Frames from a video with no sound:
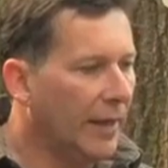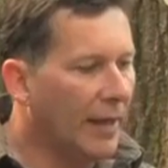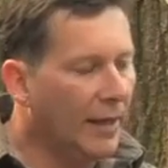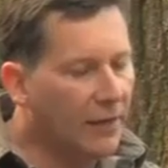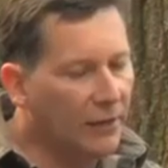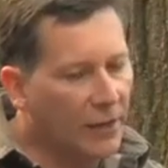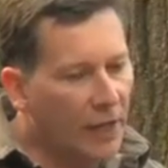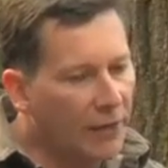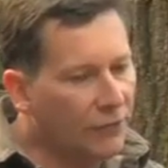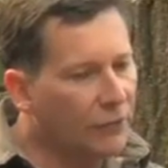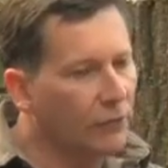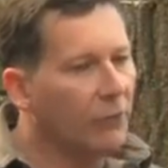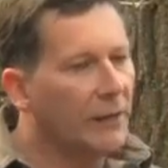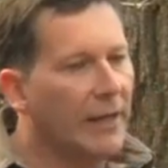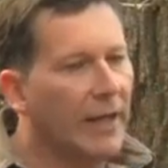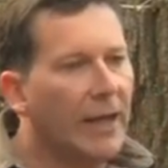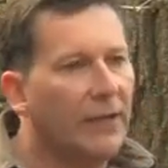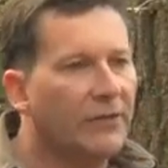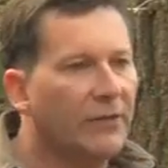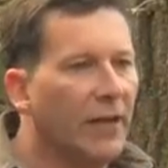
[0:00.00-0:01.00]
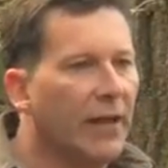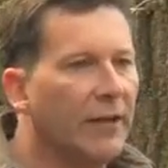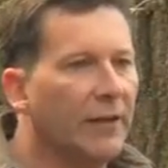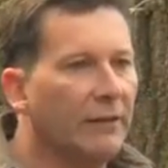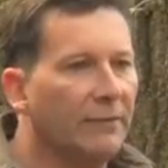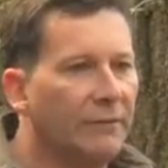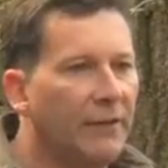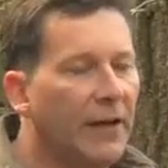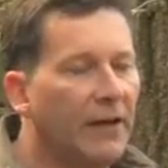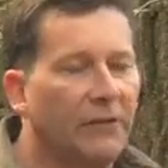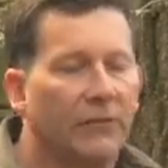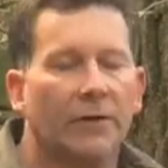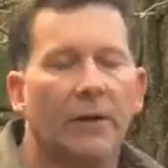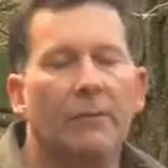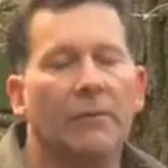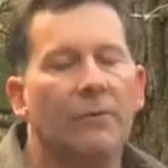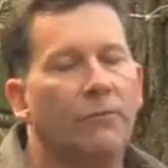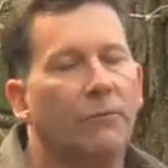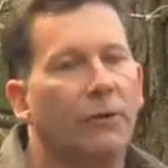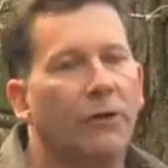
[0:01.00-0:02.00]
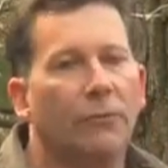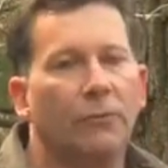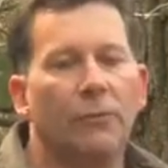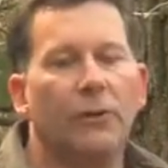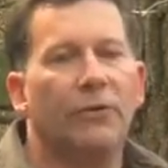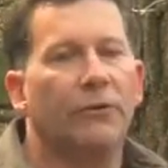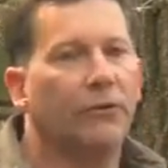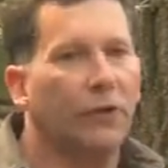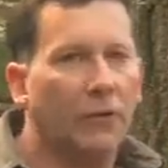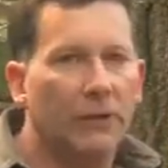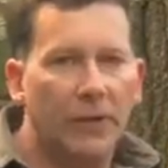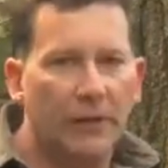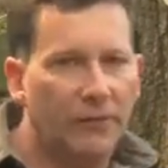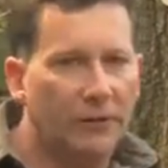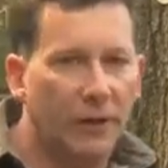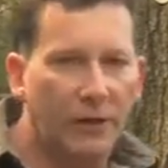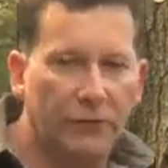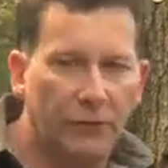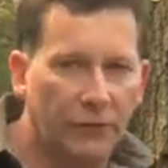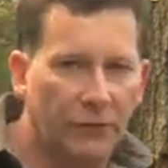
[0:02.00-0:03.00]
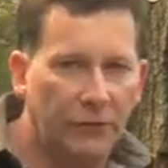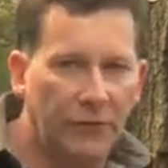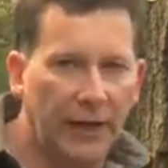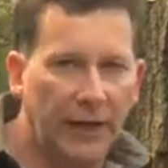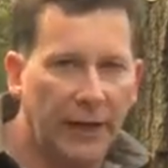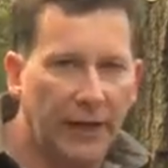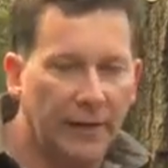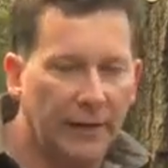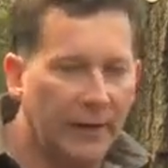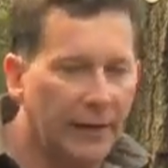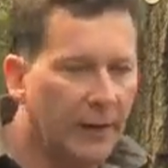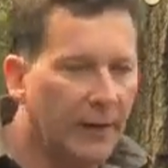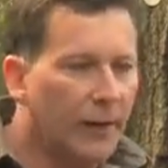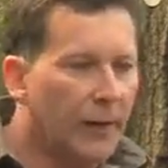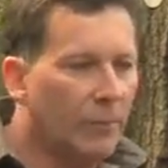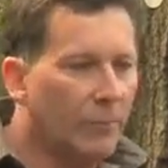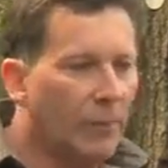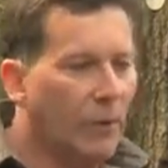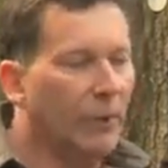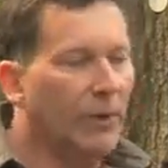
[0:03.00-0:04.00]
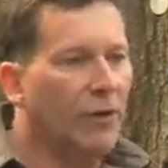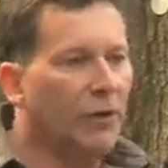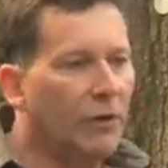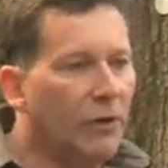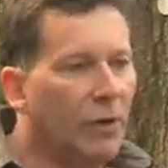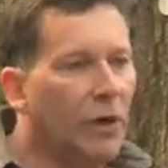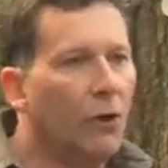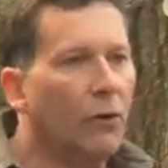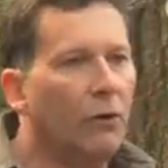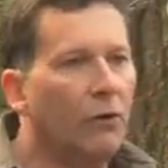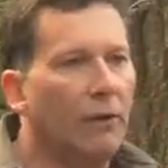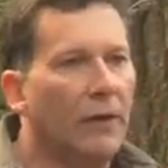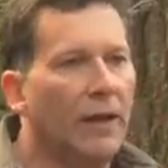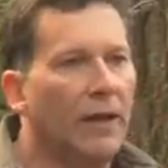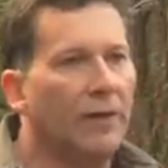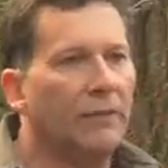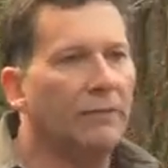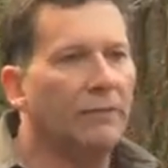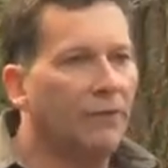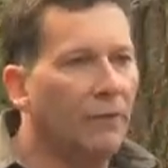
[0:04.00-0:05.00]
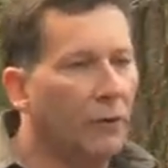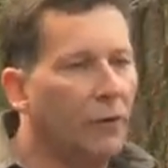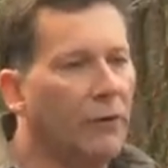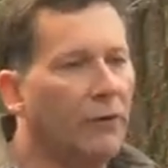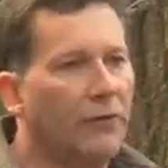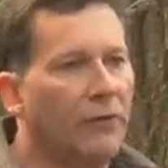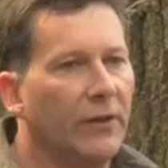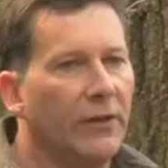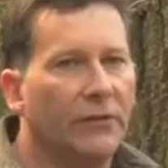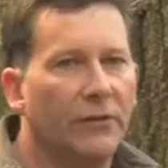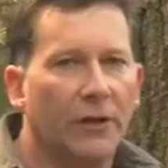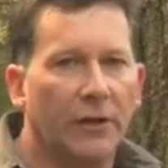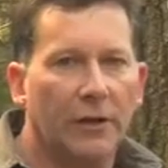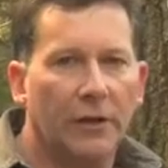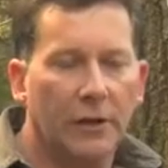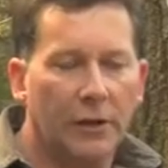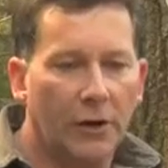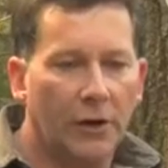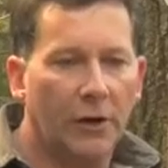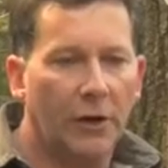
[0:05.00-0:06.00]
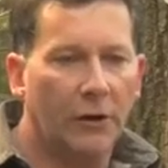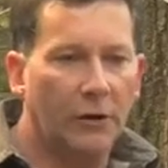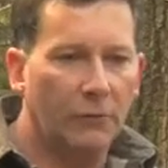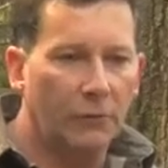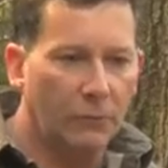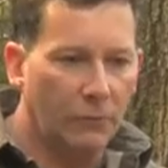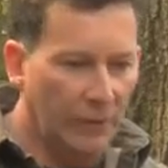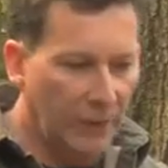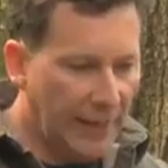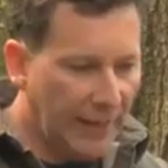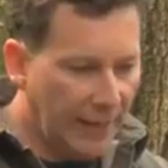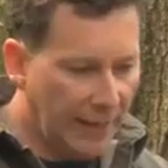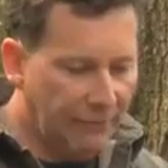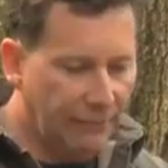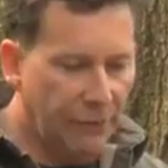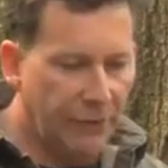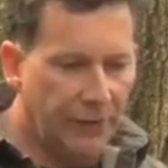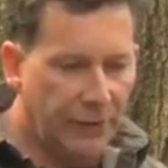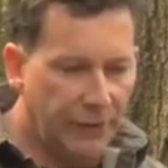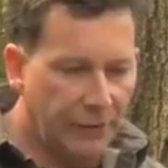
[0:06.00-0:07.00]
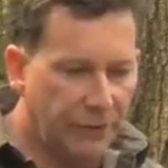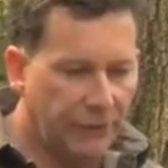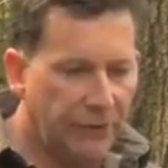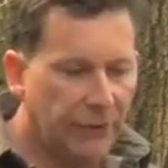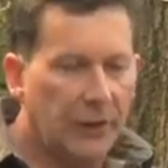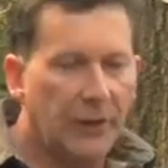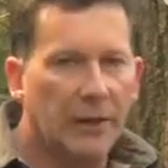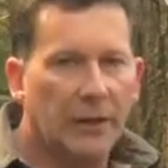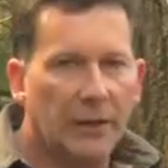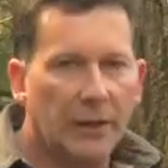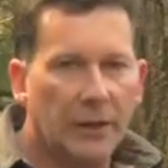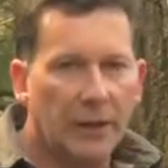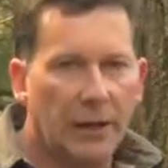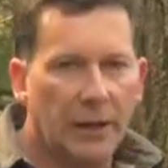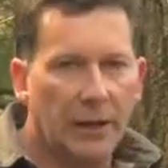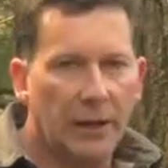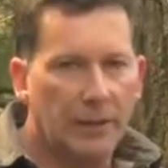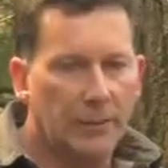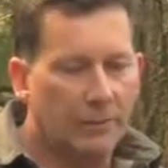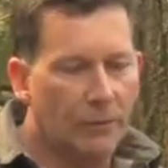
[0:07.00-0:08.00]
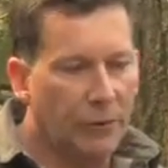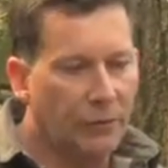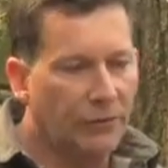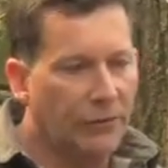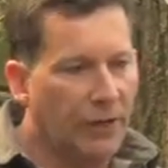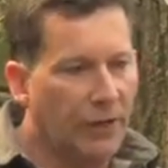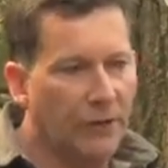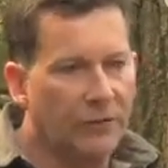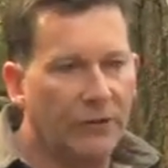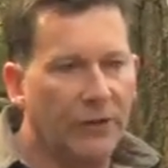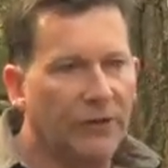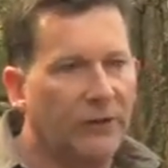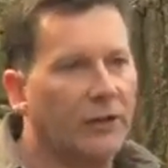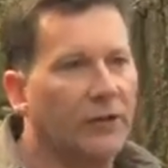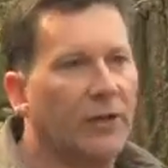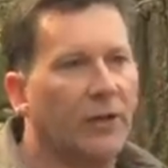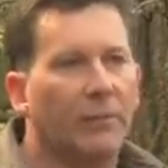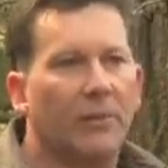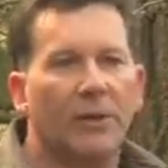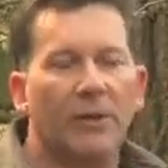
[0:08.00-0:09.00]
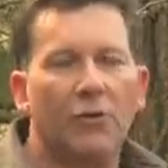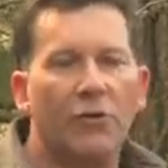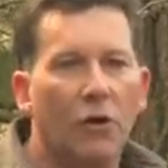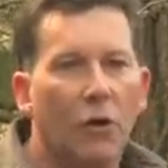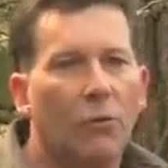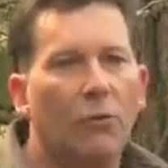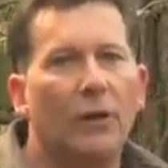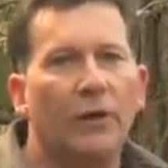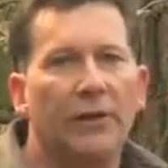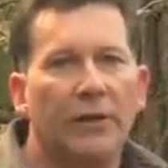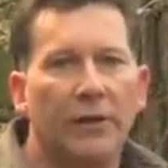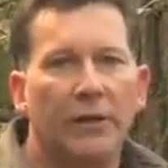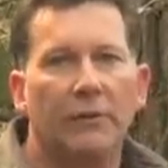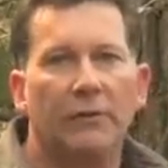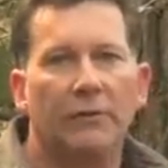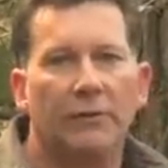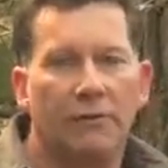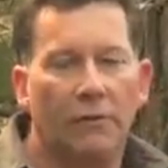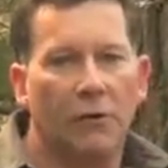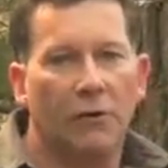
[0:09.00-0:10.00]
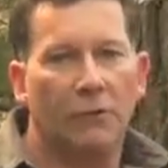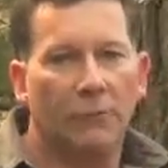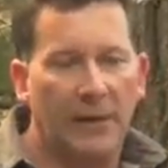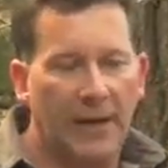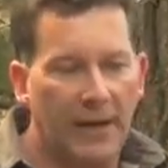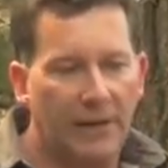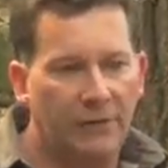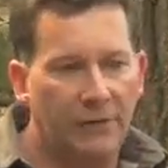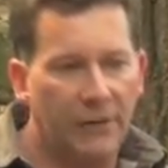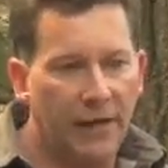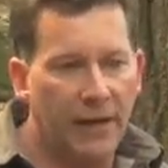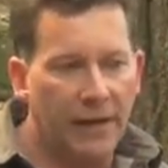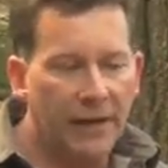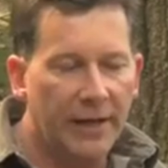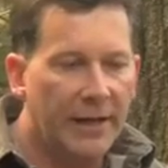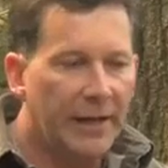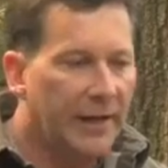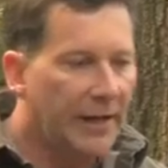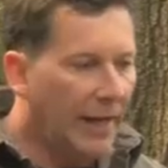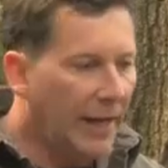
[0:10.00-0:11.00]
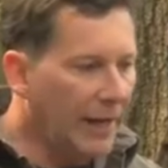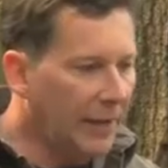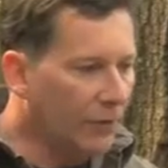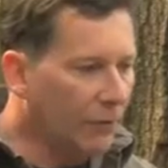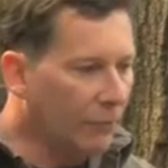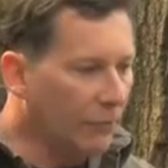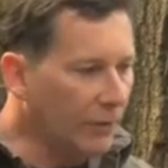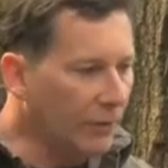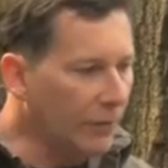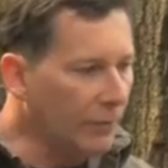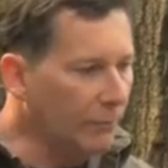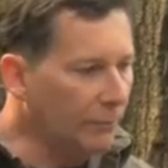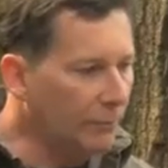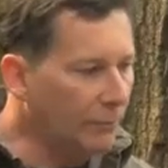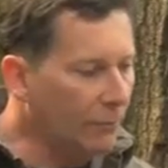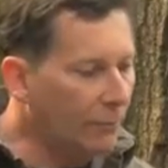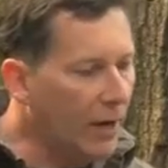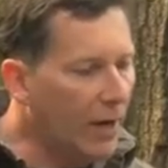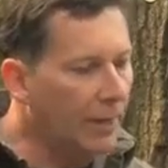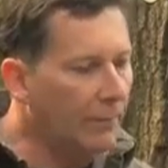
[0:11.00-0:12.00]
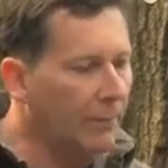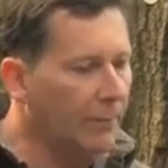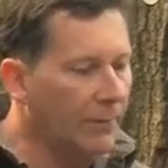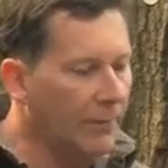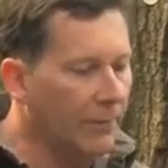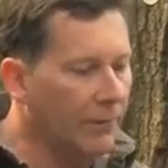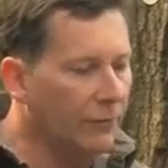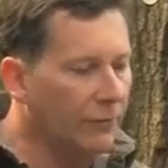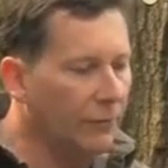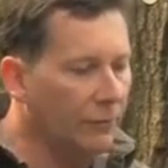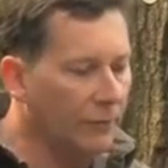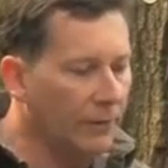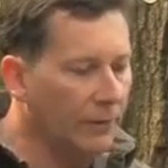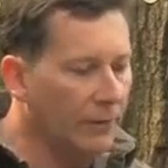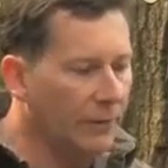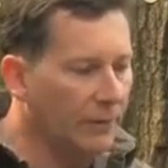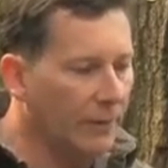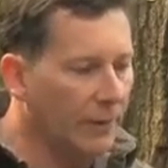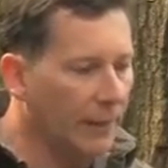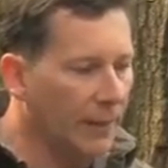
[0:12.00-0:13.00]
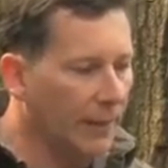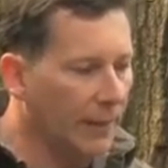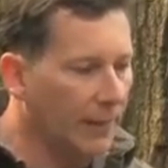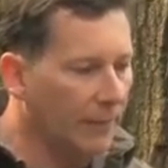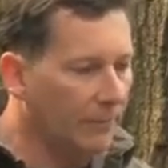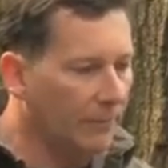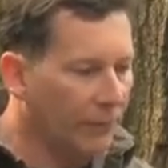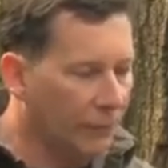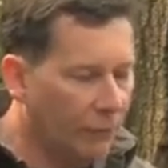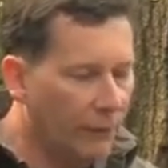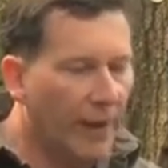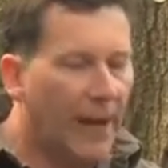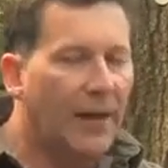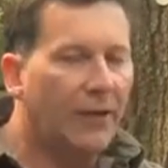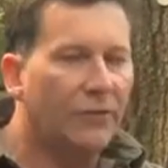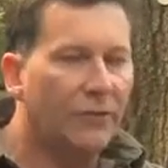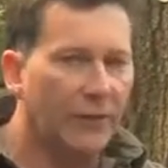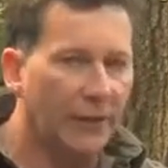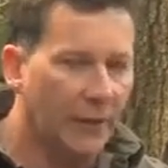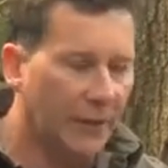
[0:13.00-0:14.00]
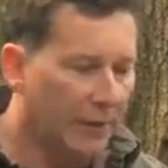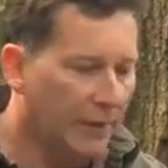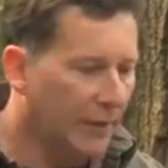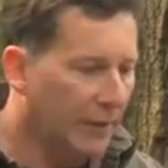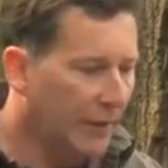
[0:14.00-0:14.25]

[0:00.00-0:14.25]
ecological cascading effects, some of which we don't even understand. But we know that the forest that's going to occur after this Marcellus is going to be nowhere near the forest we have today. And the real problem is, the real tragedy